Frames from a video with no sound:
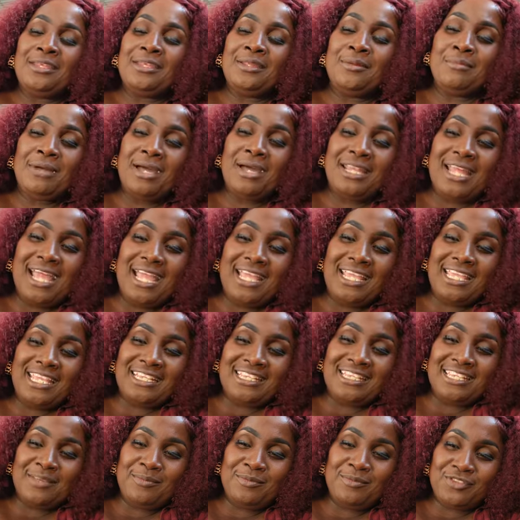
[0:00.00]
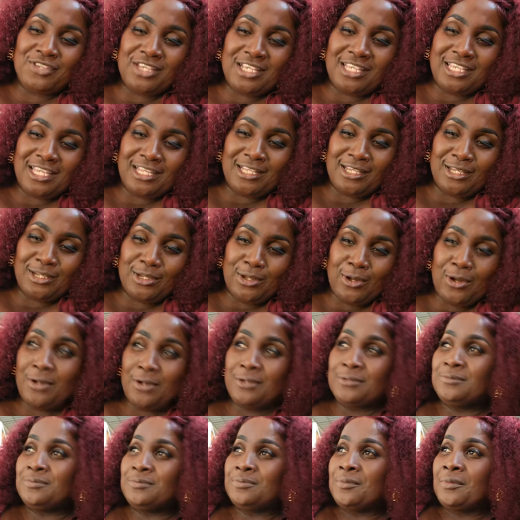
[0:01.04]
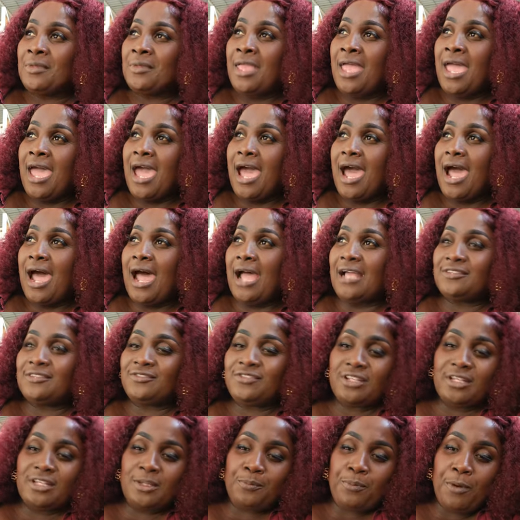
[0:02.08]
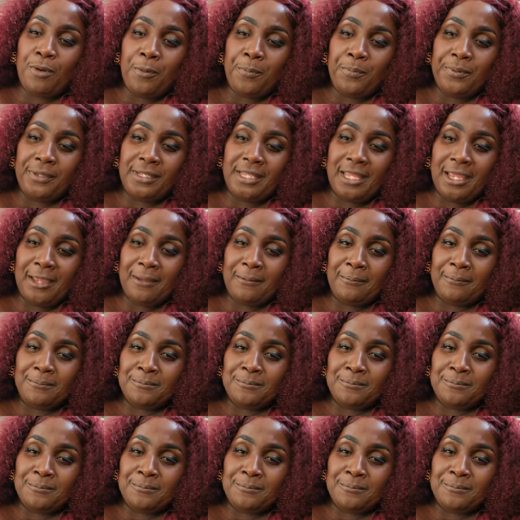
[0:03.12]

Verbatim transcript: fella eating chicken, you know. I see the puppy there.